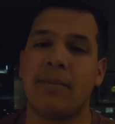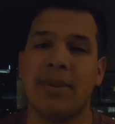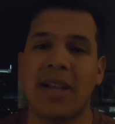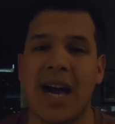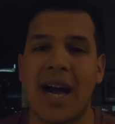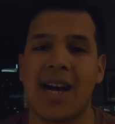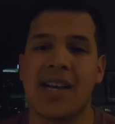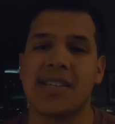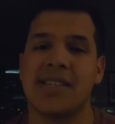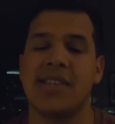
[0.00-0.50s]

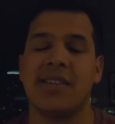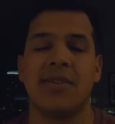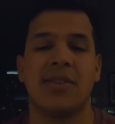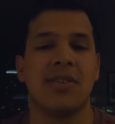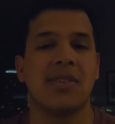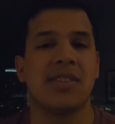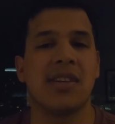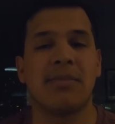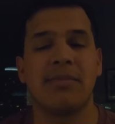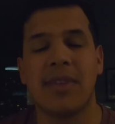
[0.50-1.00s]
plastic or
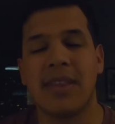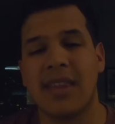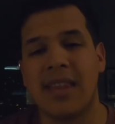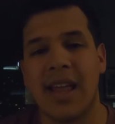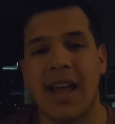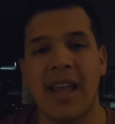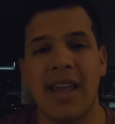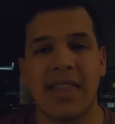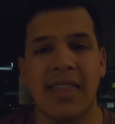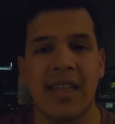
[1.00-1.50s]
something
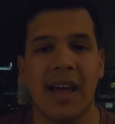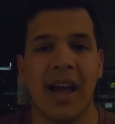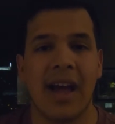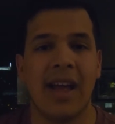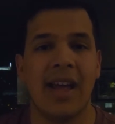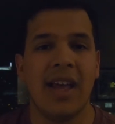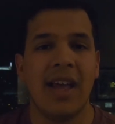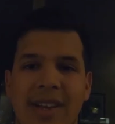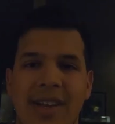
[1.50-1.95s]
like that.